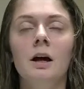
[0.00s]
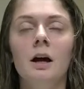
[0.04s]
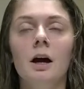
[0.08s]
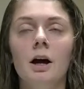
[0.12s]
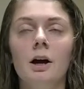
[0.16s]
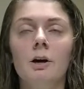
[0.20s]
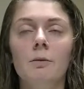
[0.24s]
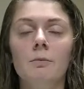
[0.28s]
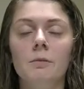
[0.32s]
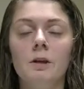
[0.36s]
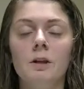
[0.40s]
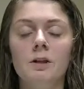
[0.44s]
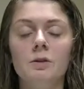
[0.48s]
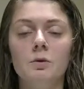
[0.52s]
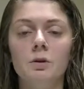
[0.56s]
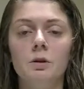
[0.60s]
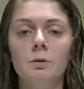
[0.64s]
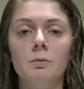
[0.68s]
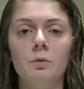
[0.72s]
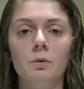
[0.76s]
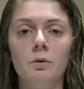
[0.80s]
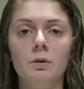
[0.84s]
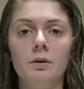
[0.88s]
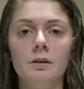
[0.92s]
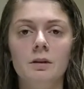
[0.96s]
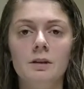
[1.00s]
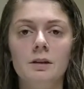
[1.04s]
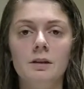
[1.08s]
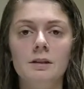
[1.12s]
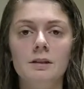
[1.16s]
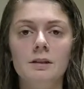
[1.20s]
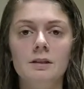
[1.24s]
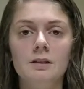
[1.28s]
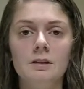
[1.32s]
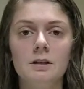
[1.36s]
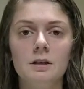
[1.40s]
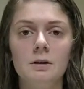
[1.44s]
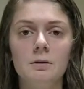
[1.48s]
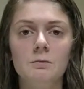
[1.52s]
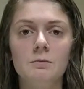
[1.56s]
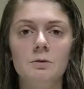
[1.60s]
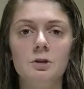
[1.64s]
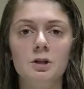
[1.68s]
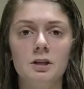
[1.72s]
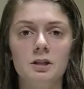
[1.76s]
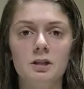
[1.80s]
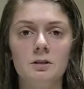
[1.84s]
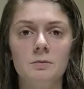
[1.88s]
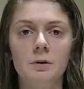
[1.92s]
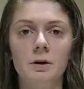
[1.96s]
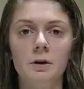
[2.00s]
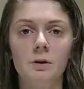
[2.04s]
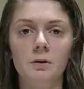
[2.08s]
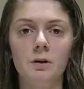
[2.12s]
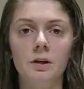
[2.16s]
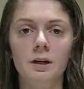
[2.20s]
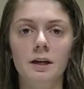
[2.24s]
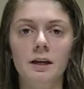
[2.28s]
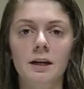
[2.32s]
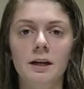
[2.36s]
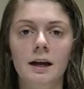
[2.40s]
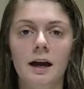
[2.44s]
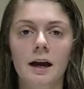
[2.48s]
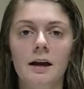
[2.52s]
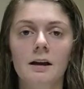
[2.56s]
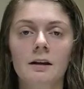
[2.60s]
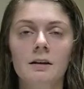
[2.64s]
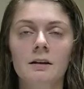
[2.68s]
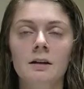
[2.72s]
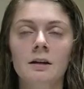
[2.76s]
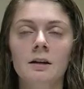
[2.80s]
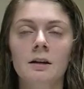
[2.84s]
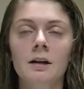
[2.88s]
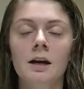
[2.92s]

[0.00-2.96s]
that's really important is Jezebel looking at,